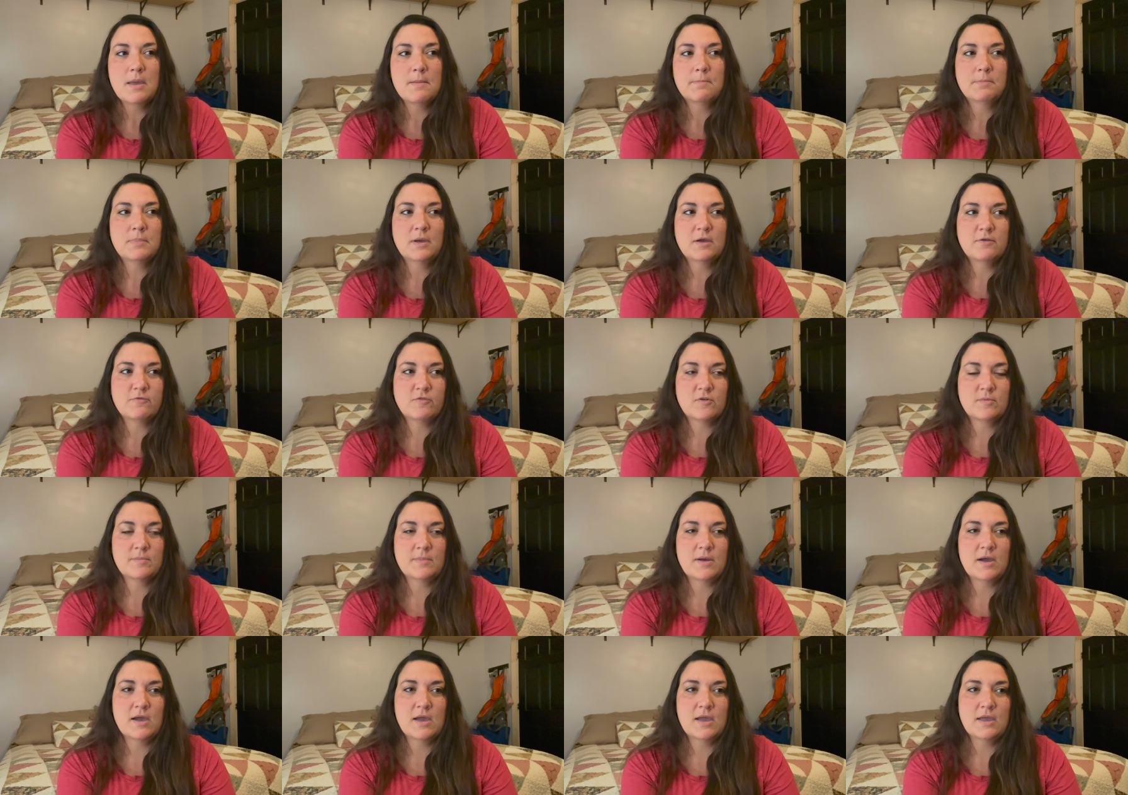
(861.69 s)
But for
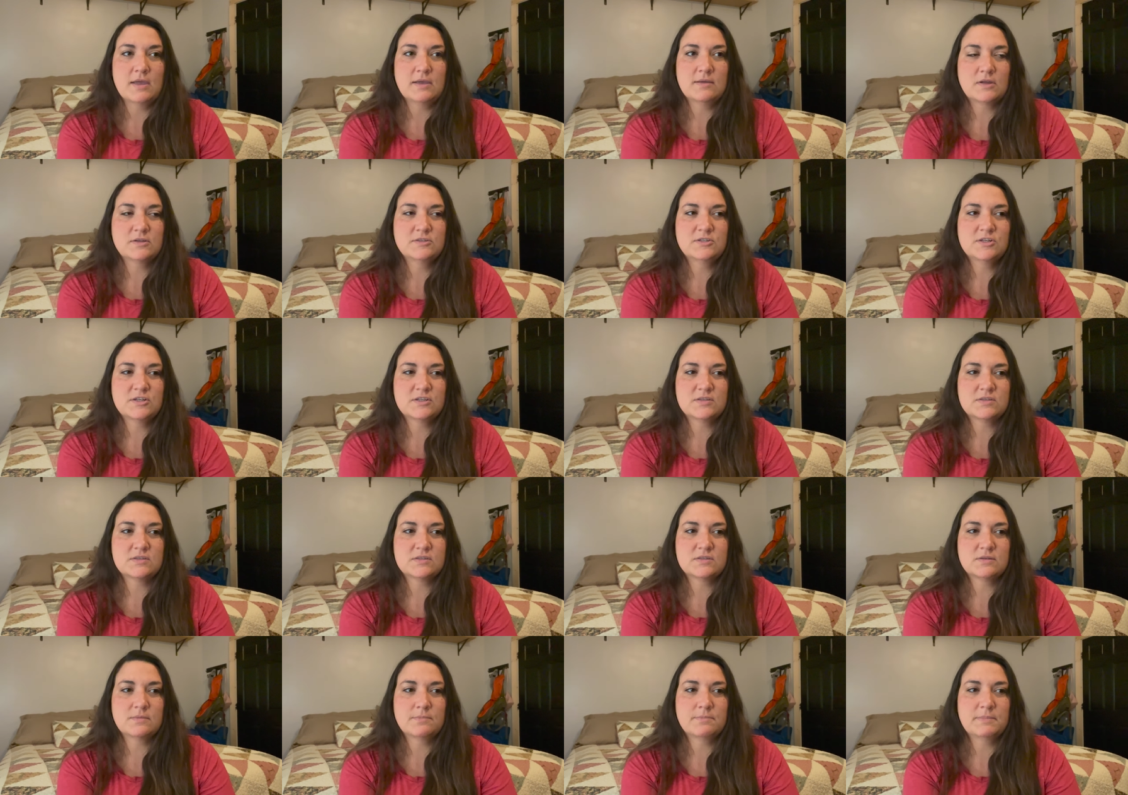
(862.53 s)
my
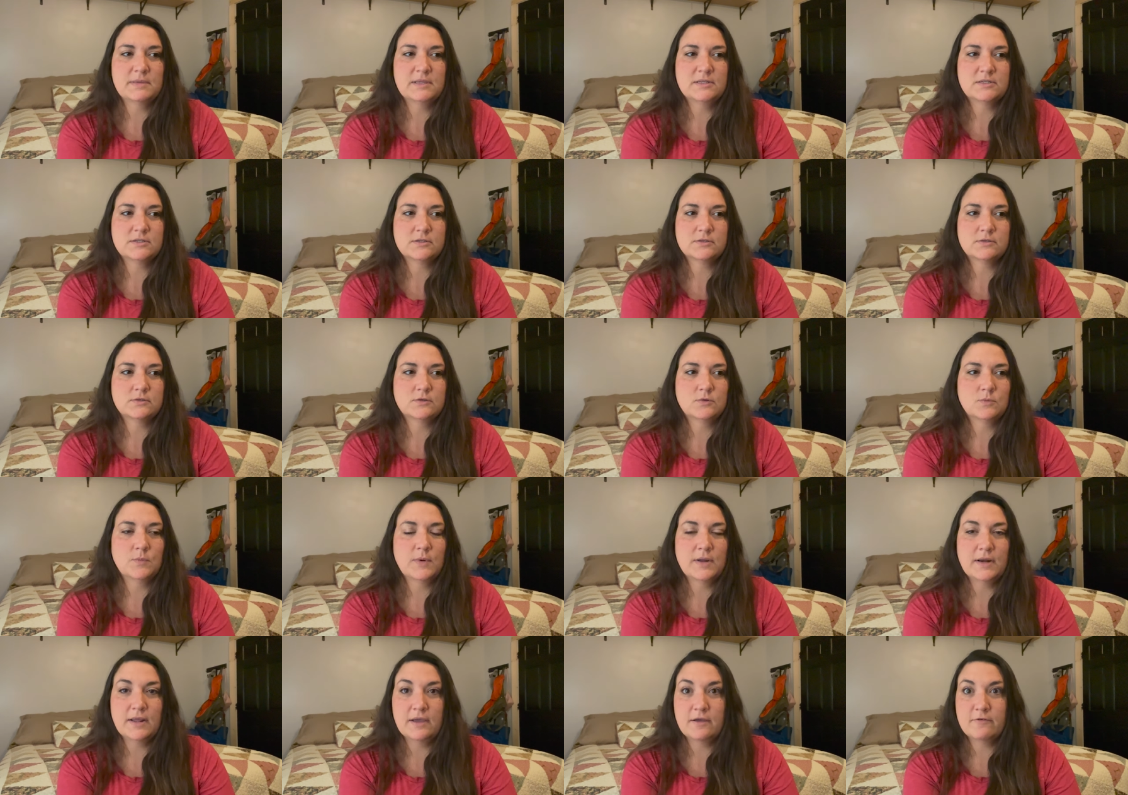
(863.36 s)
just mental
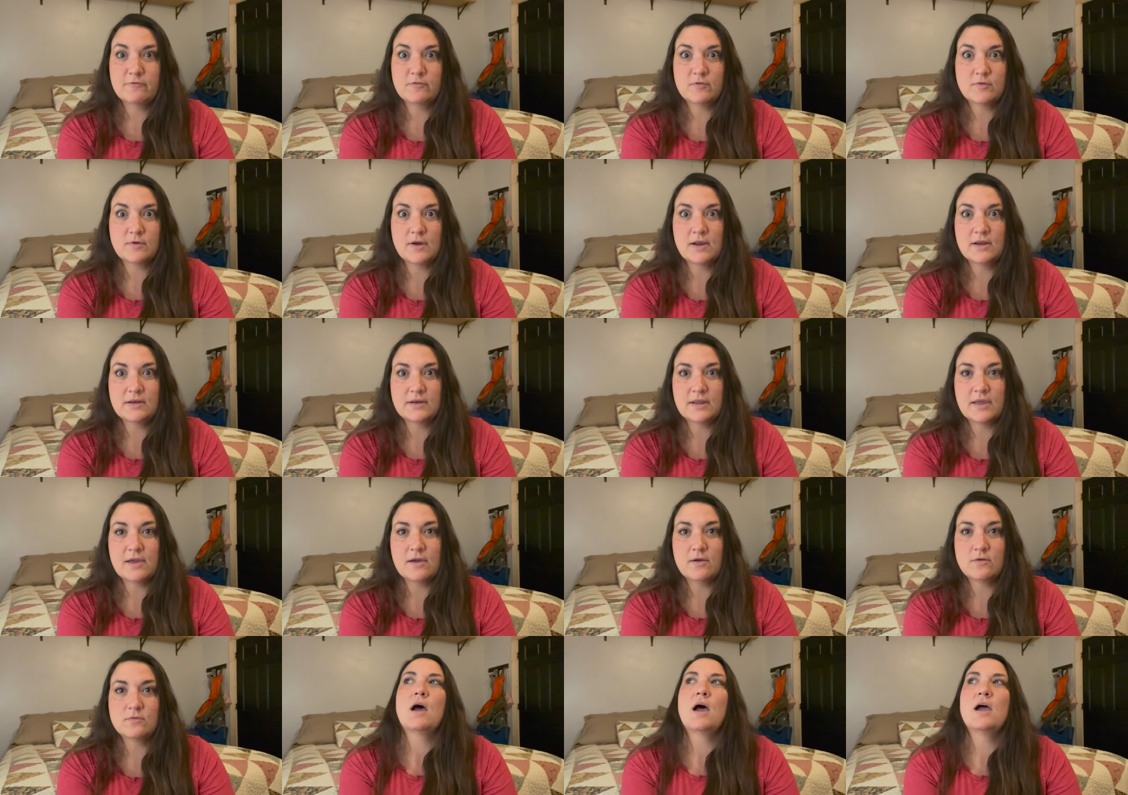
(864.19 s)
whatever right
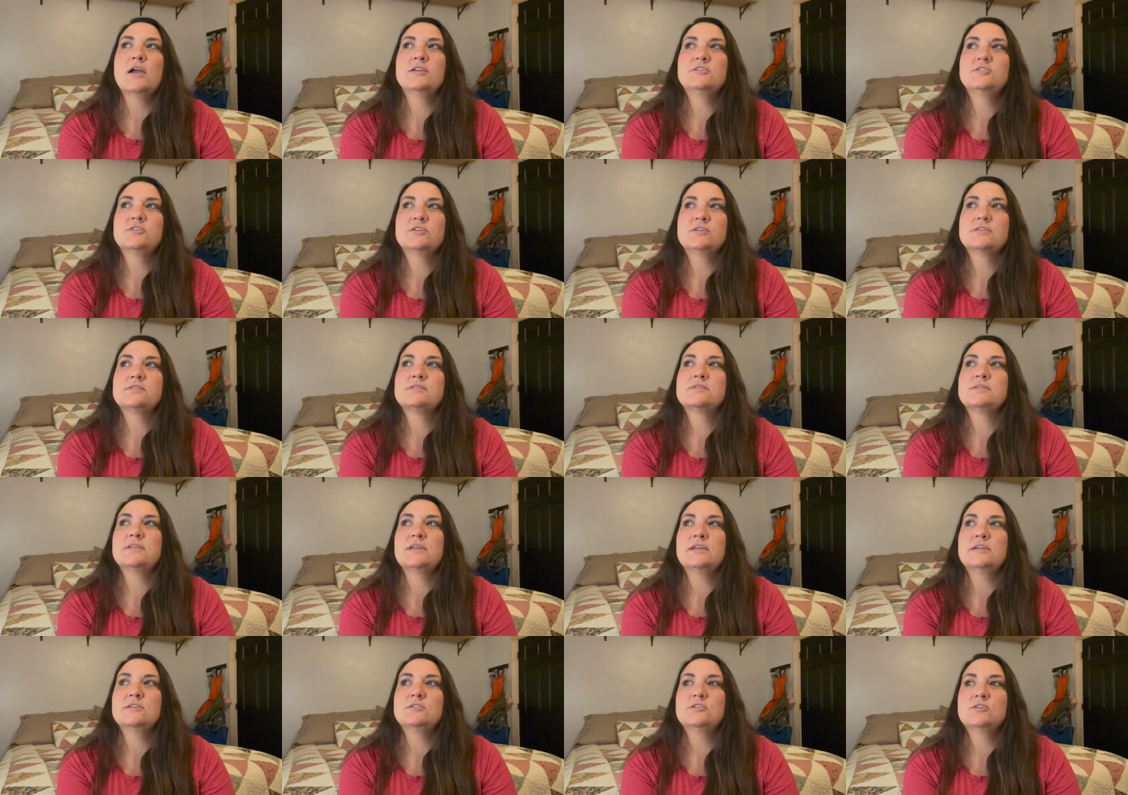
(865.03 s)
now, I just
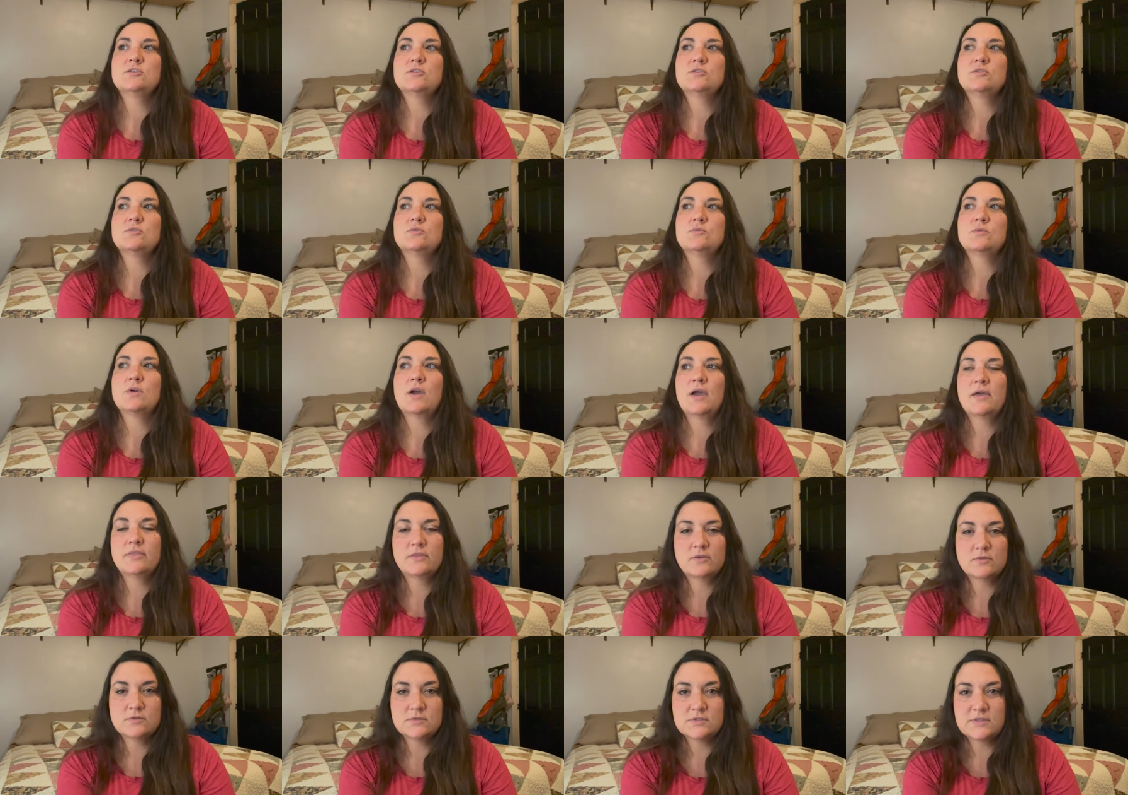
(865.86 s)
need to
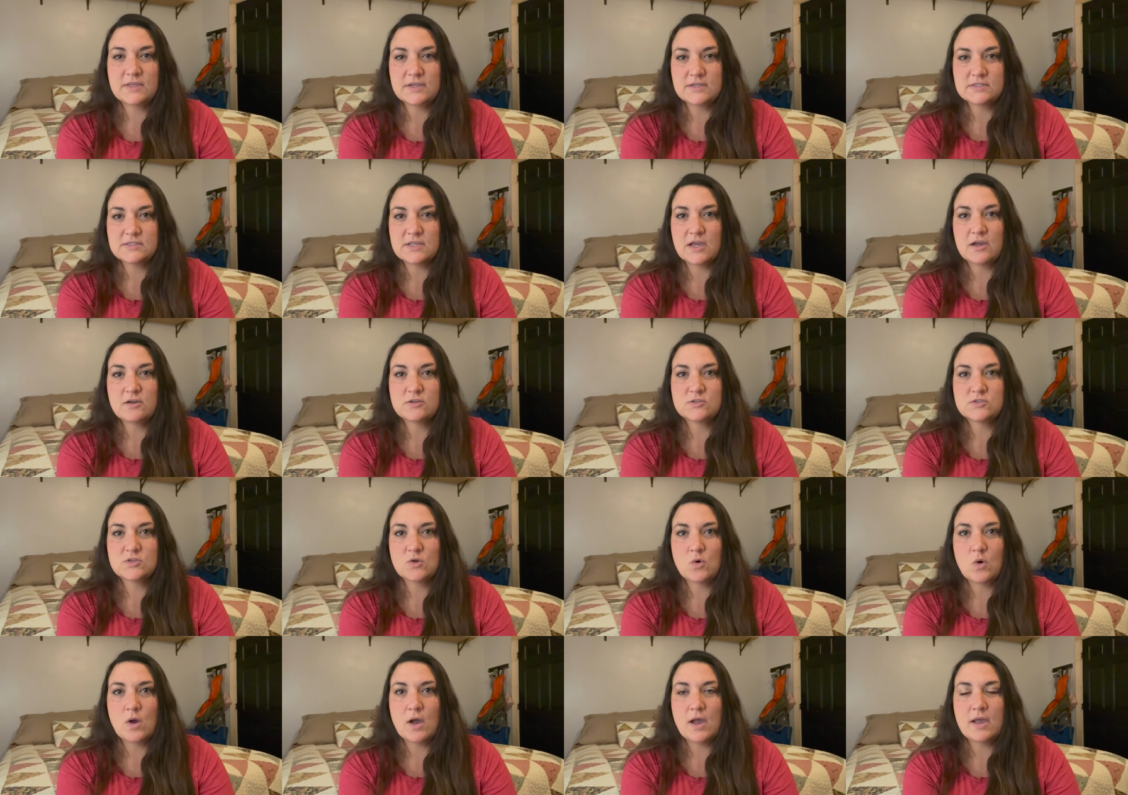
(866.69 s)
cut those things out
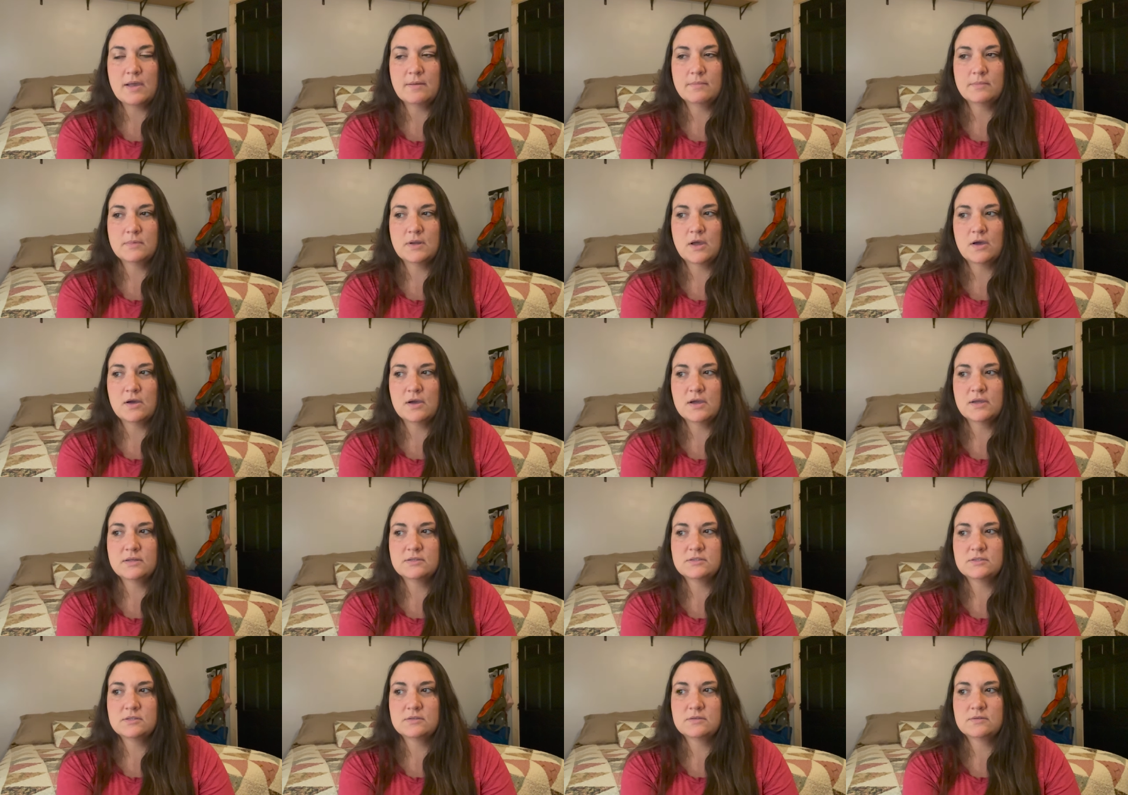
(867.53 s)
so I am not